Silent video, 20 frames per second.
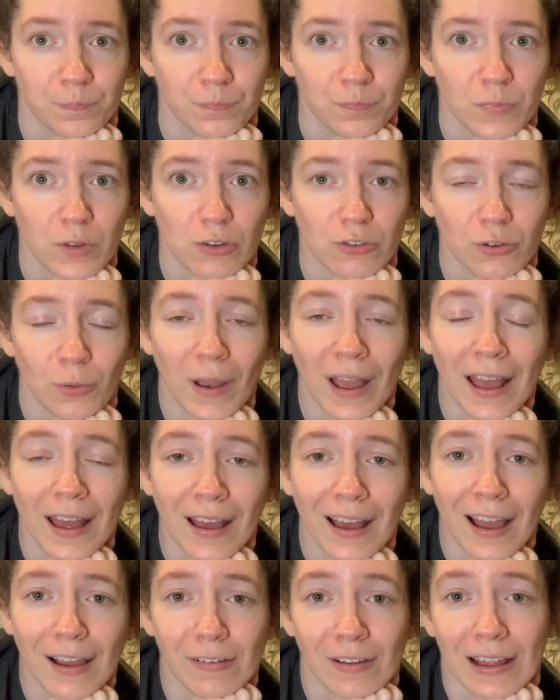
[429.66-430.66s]
So
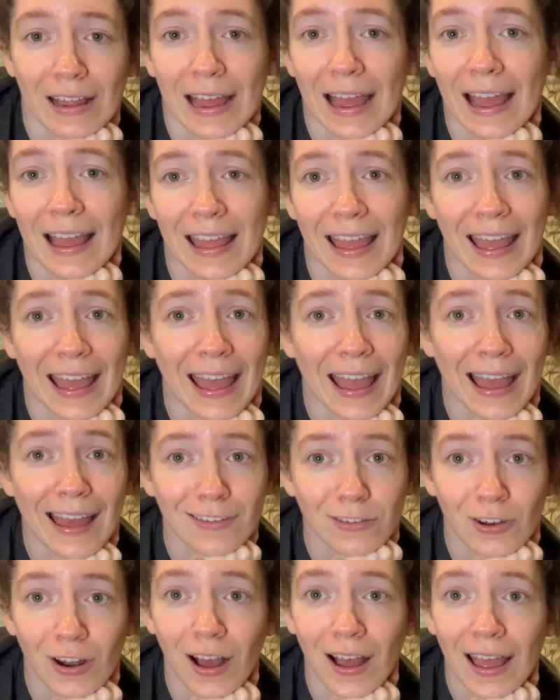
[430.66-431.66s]
it
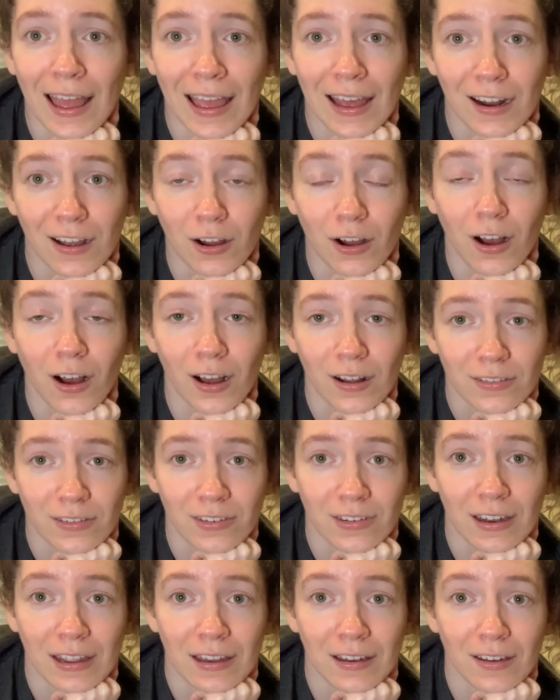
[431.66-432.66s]
has not had a
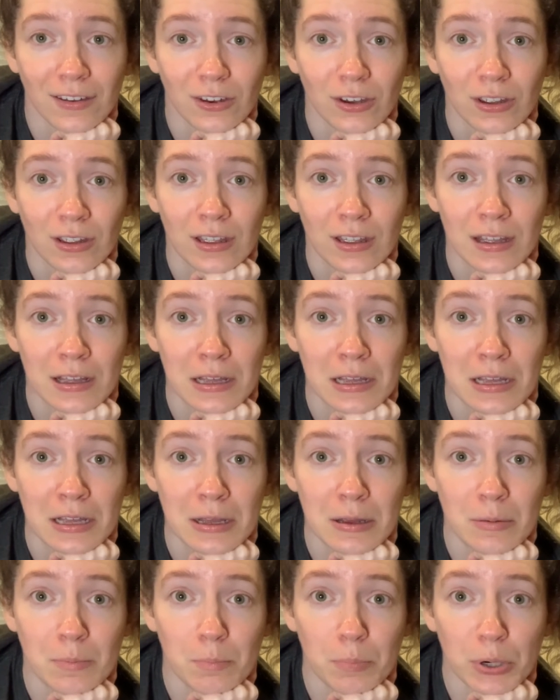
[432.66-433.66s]
constant
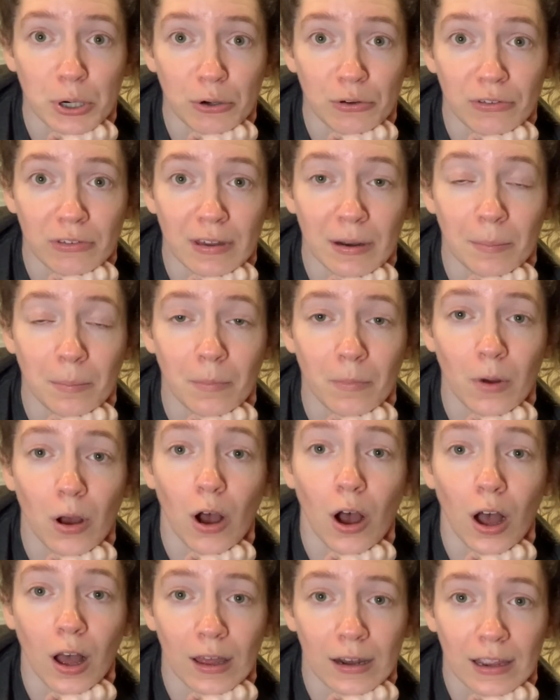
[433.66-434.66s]
person
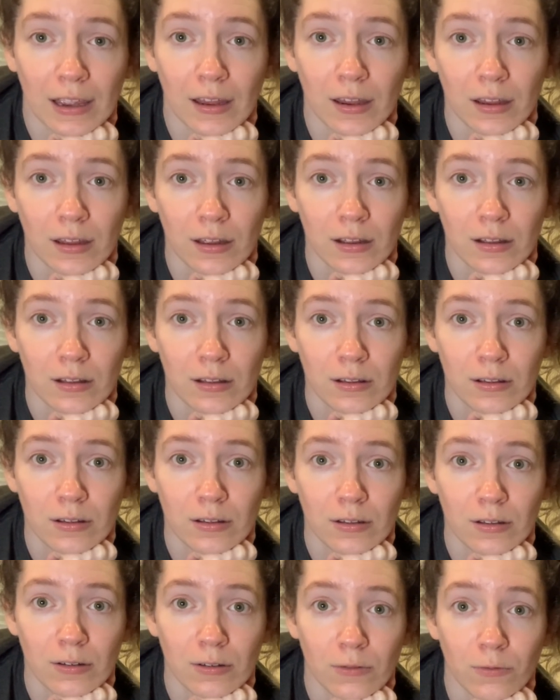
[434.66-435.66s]
on it
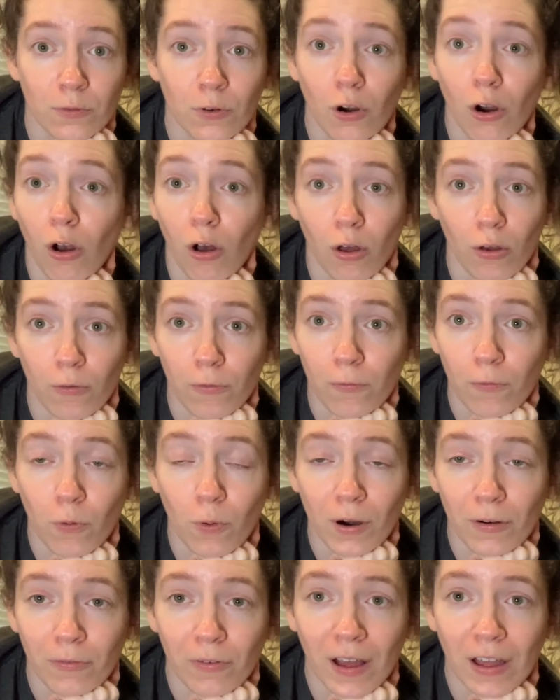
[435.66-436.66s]
for all 4 or
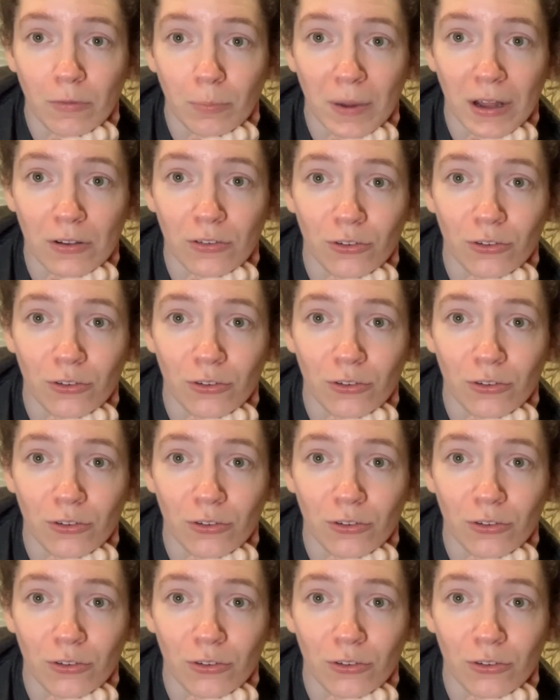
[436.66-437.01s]
5 months.